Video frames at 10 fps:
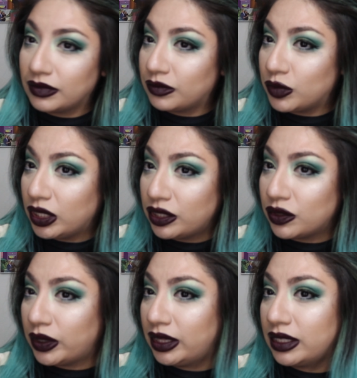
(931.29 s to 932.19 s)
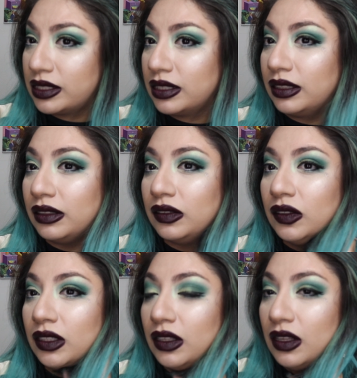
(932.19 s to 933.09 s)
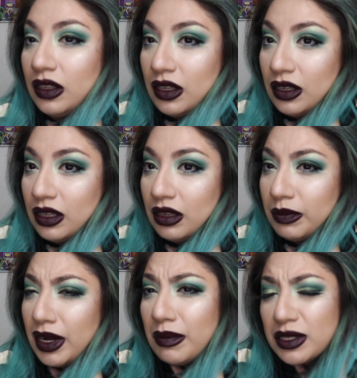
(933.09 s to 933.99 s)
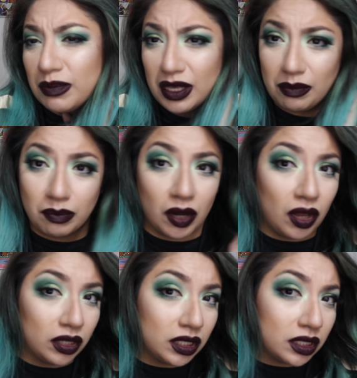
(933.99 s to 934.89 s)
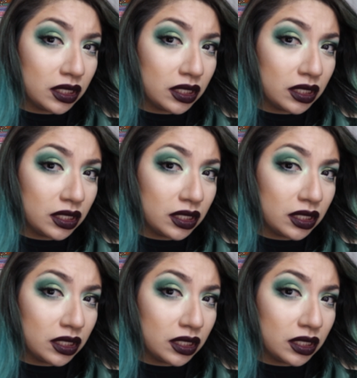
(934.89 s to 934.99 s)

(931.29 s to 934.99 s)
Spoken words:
I'm really enjoying this. But I miss being blonde.